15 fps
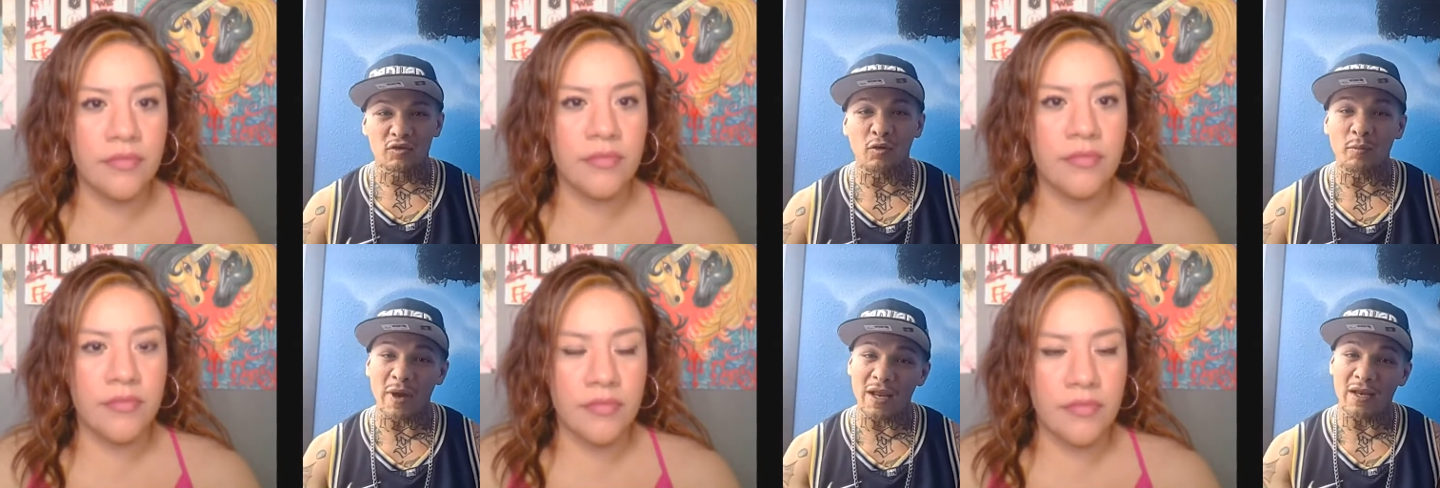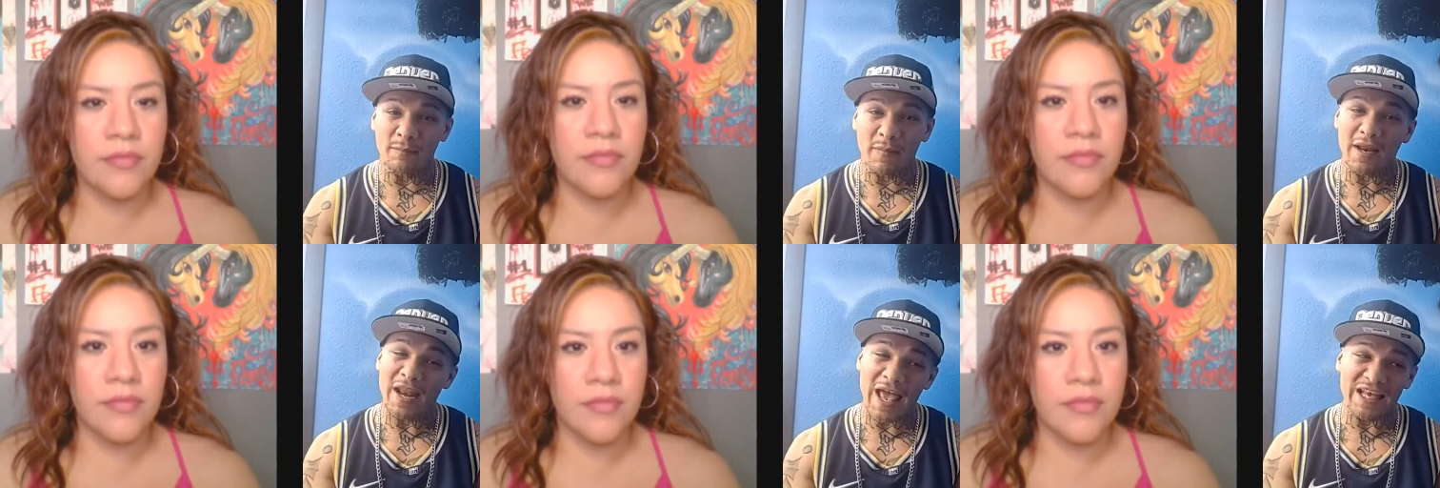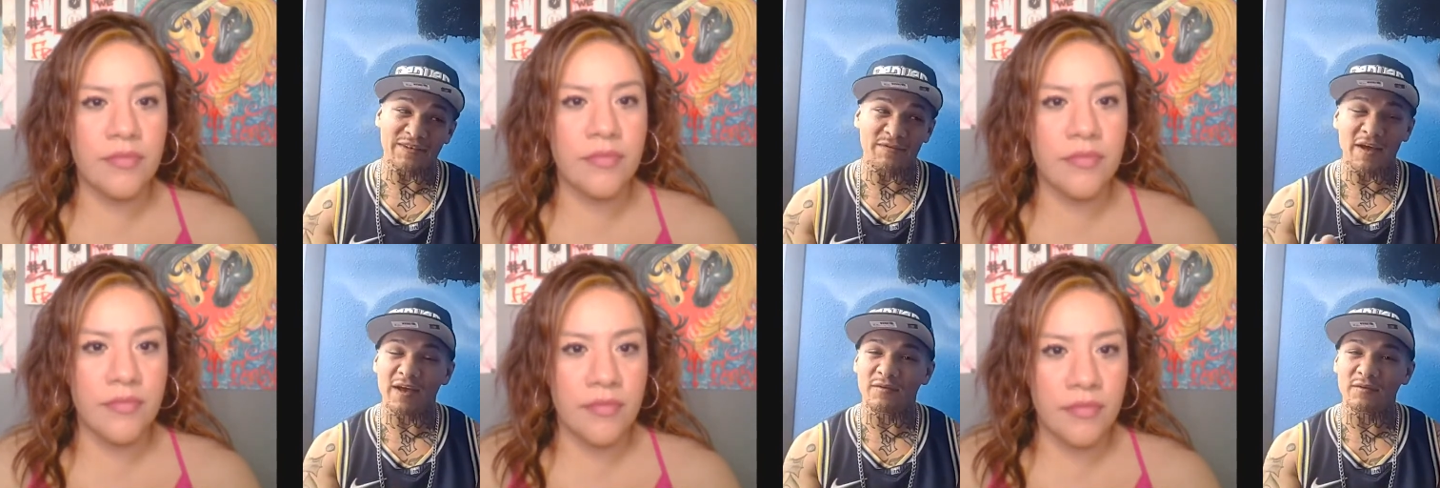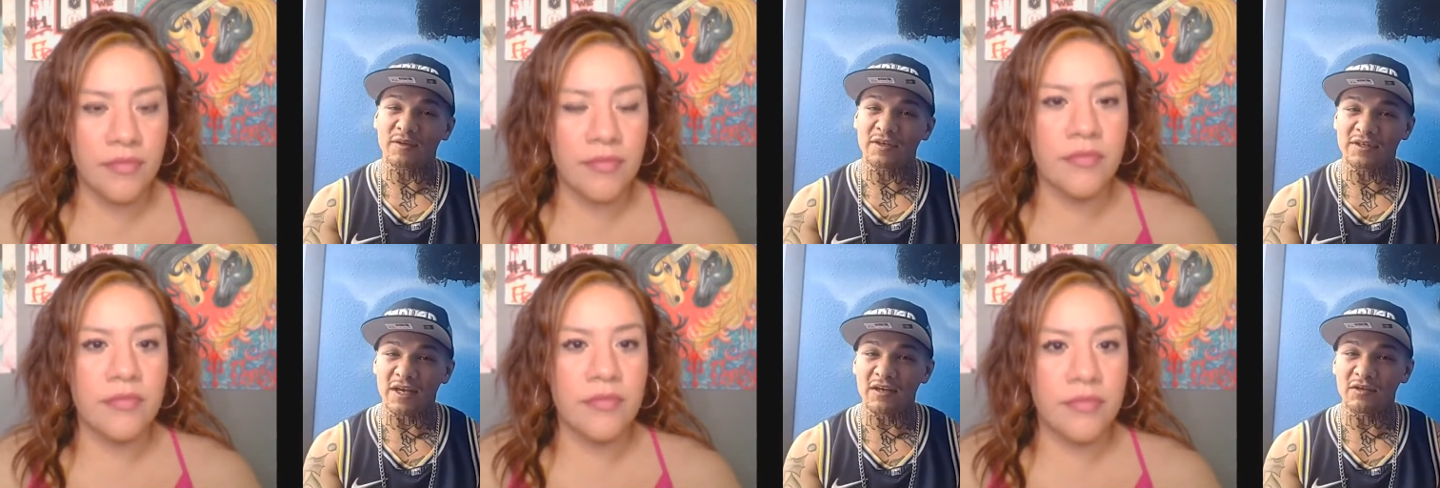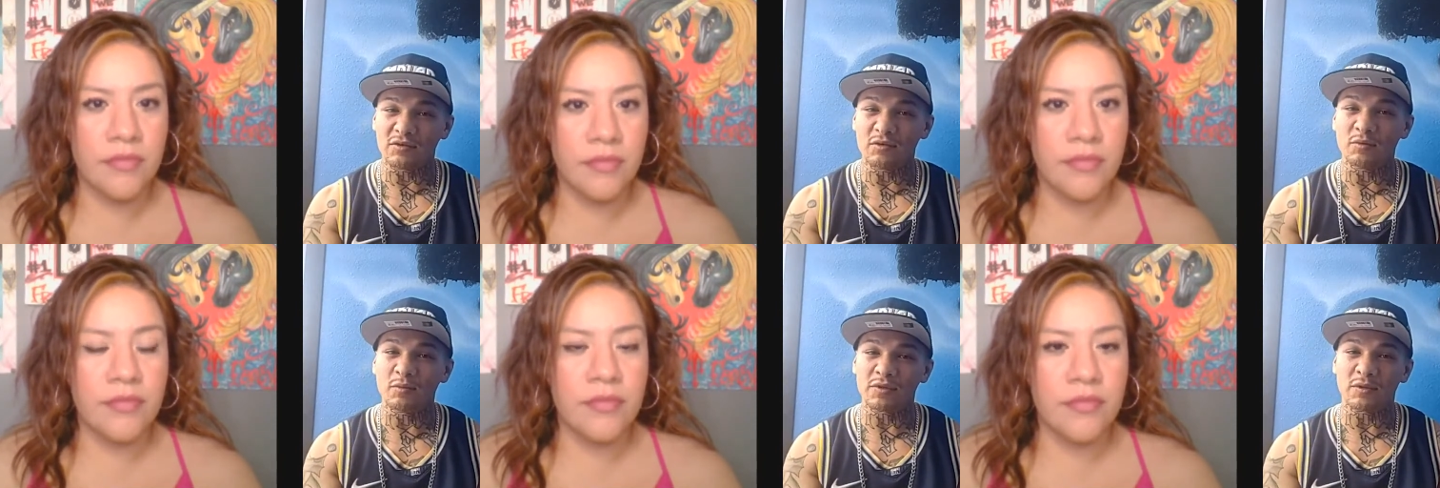Speaker 1: So my, my last fight I was gonna tell
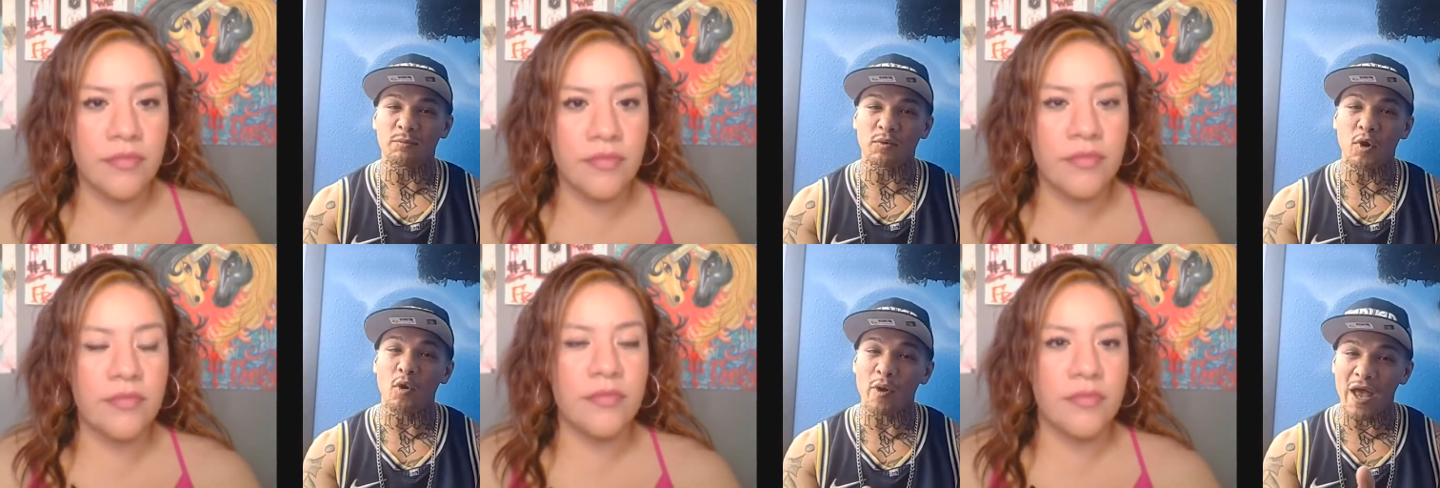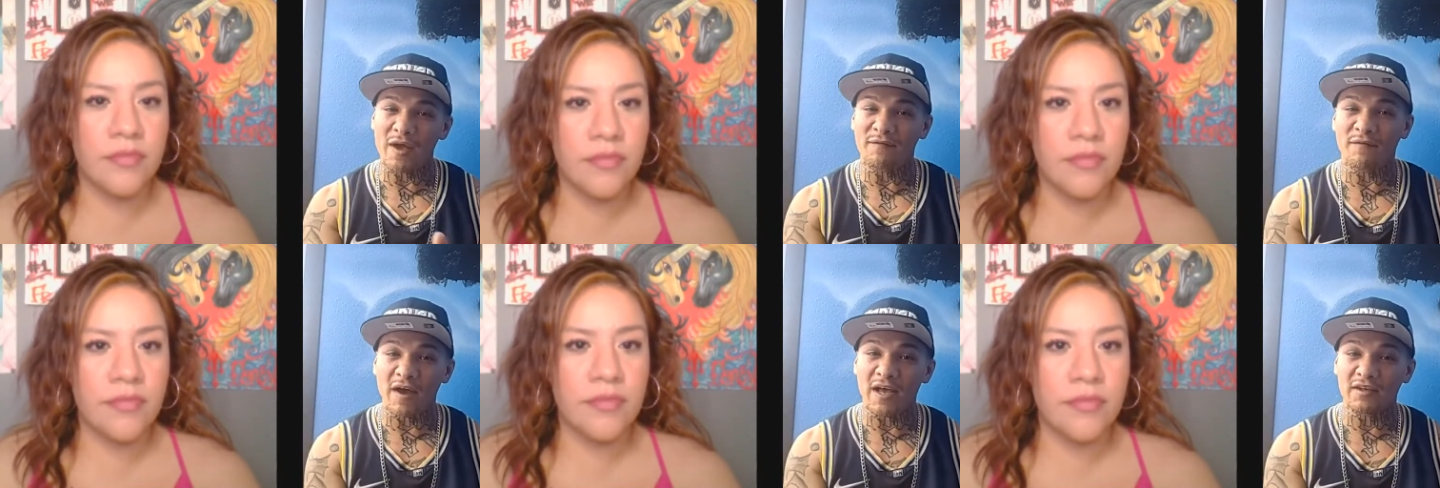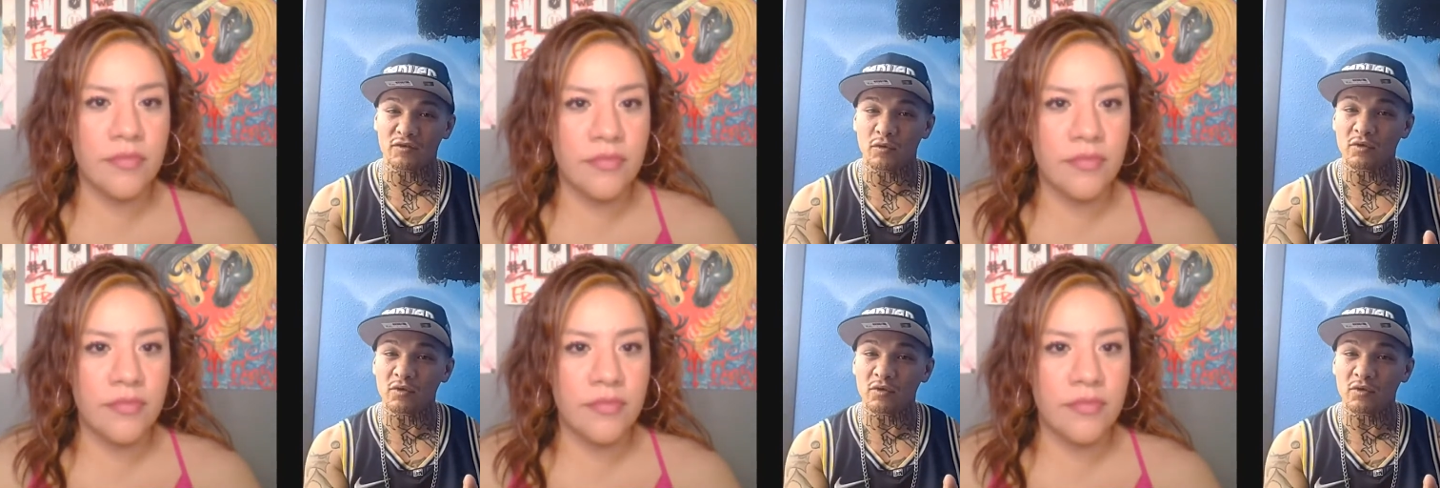you too was a pro am fight.